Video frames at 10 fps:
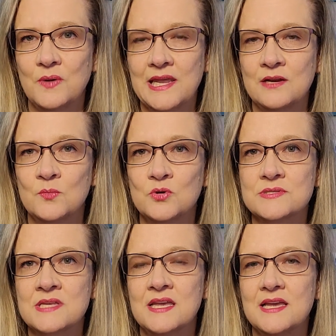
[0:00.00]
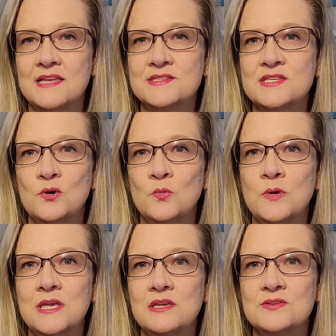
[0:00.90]
animals. And so we
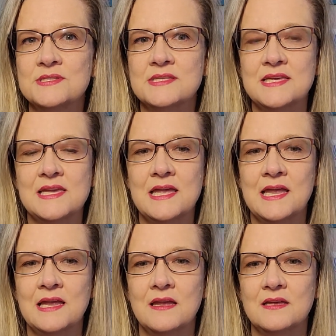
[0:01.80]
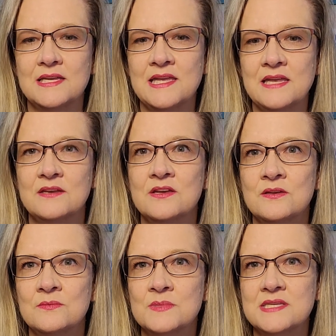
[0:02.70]
use the
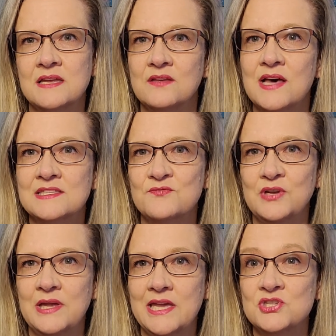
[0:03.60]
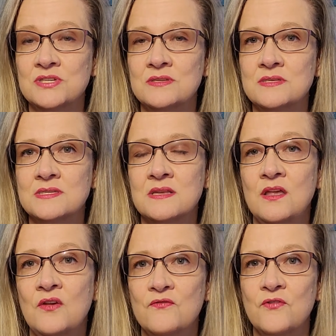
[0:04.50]
kingdoms and classifications
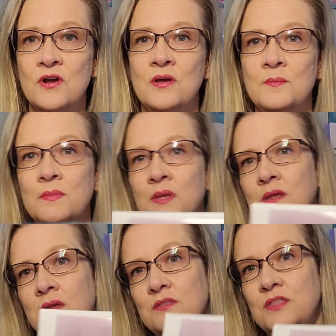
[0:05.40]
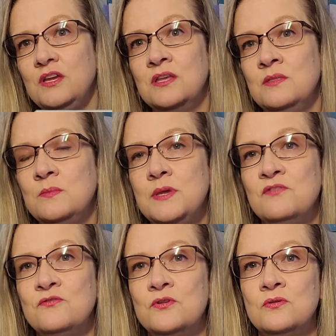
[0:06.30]
from the Good and the
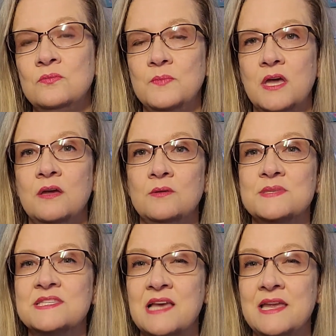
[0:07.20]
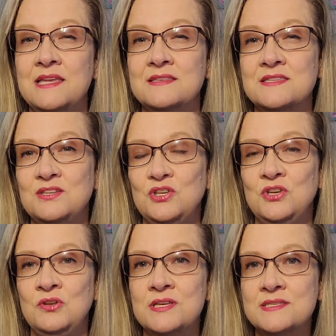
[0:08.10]
Beautiful science
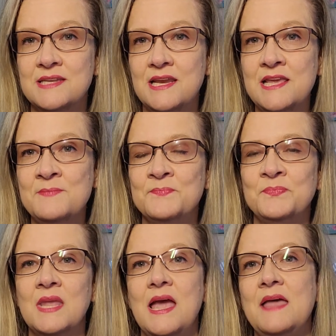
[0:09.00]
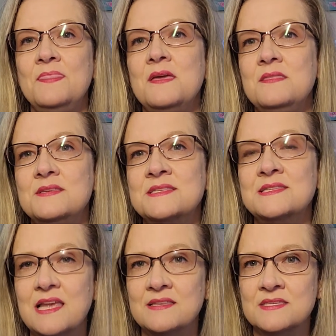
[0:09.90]
unit study. And then the
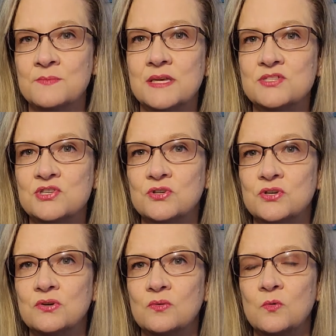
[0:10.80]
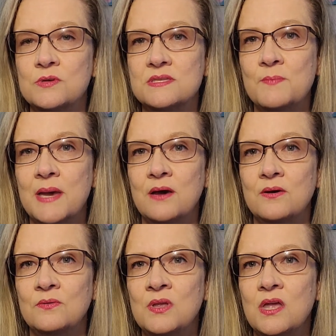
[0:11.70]
second semester was
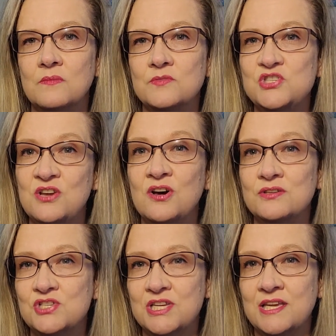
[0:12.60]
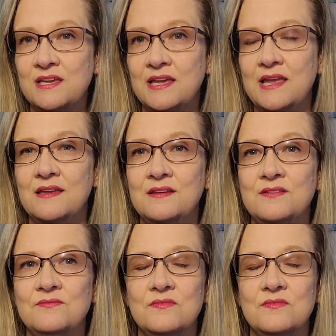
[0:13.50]
about geology and